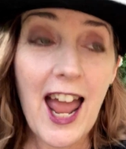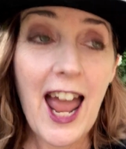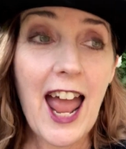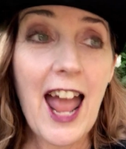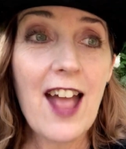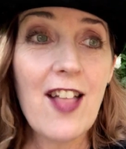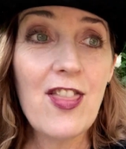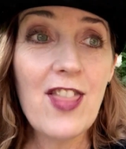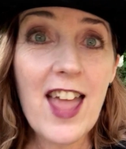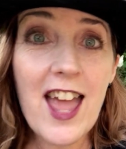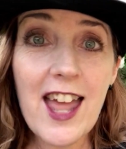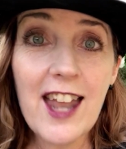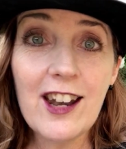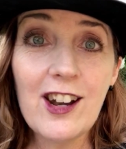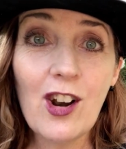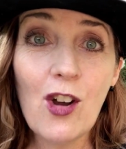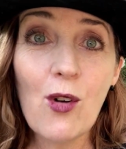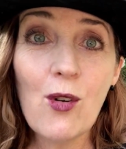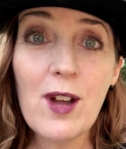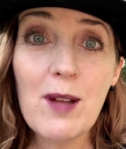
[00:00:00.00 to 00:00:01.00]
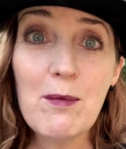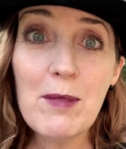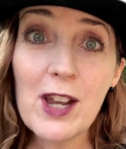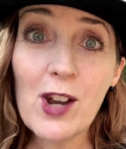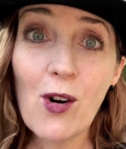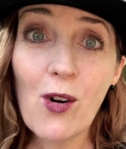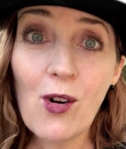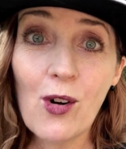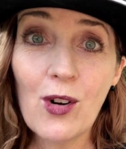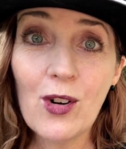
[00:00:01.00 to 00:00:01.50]
And then, lo and
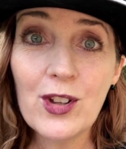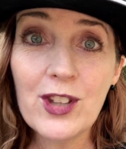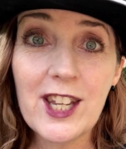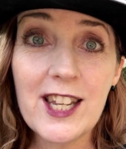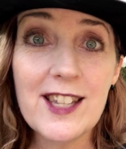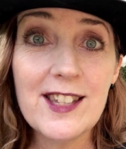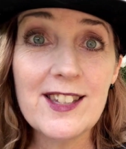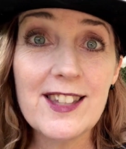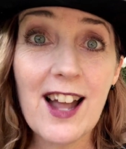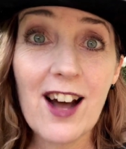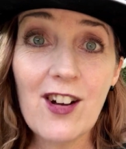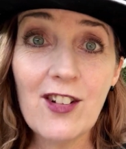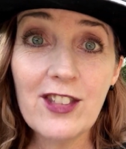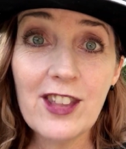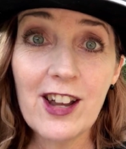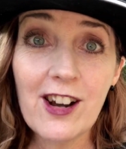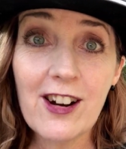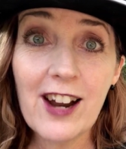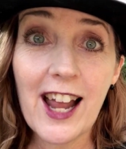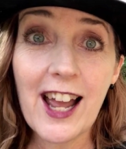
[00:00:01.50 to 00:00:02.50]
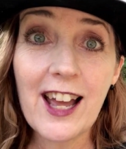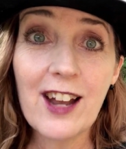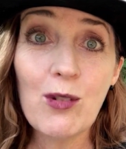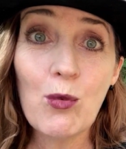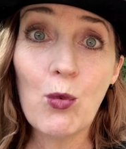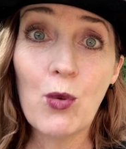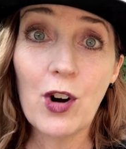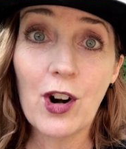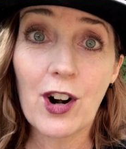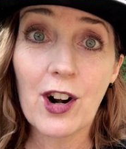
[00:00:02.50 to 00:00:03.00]
behold, he's down there at
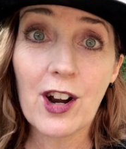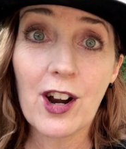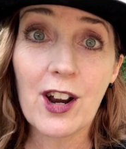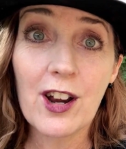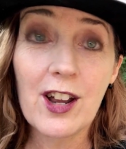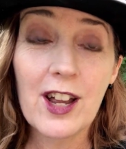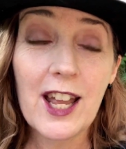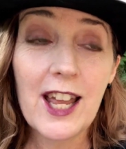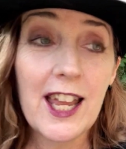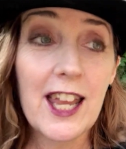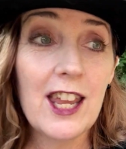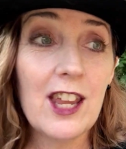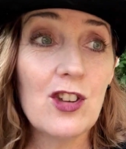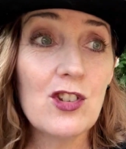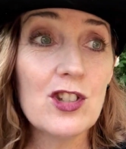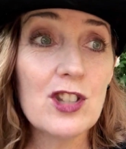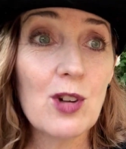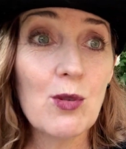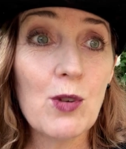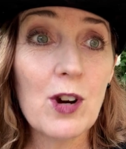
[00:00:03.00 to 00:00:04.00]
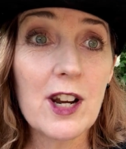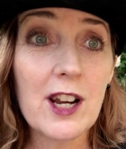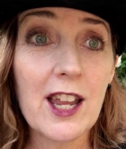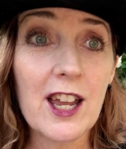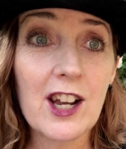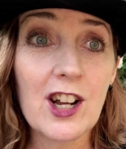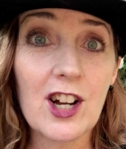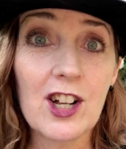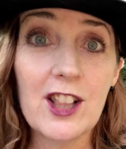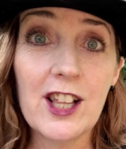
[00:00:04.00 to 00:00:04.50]
work. He used to work
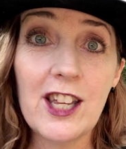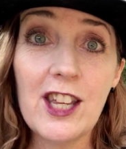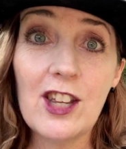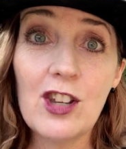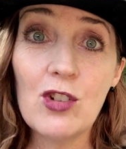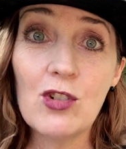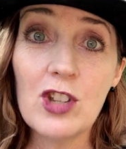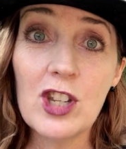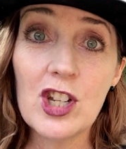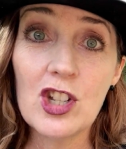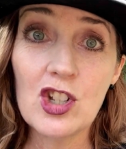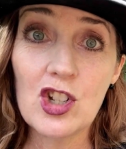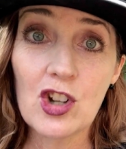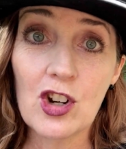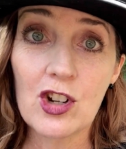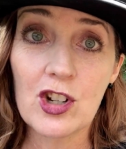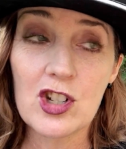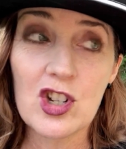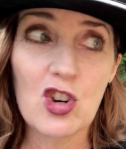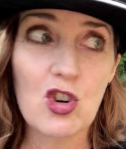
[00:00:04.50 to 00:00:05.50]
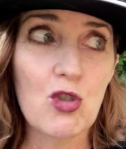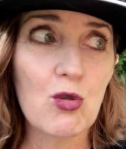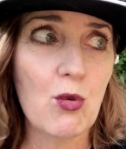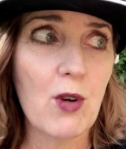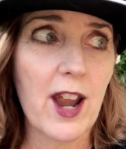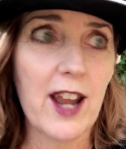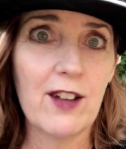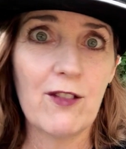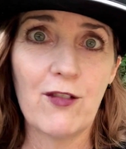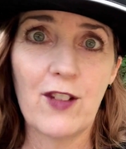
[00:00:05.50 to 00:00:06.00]
at Kalihi Union Church,
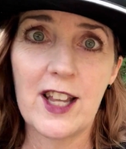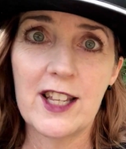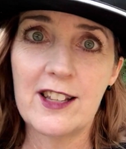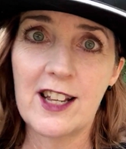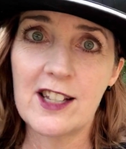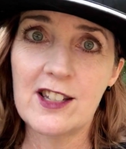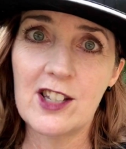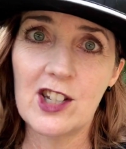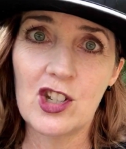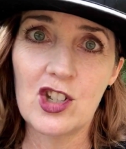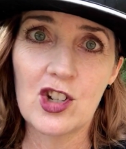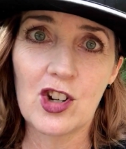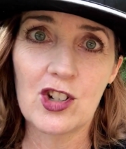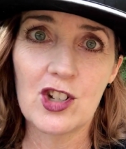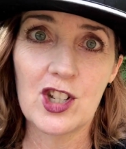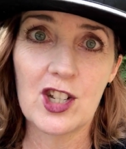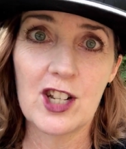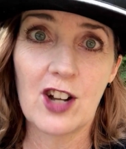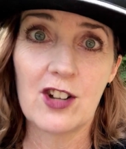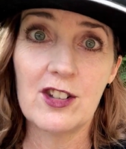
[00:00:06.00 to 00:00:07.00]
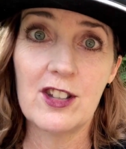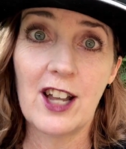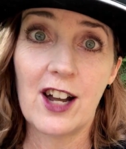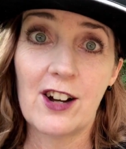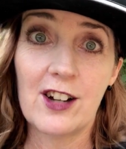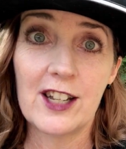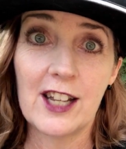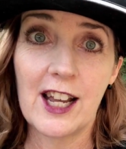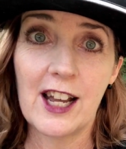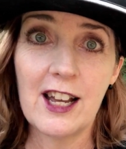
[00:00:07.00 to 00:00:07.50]
great, fantastic church
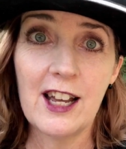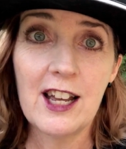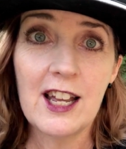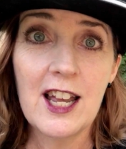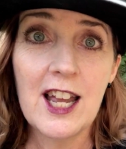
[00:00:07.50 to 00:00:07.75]
downtown, yeah?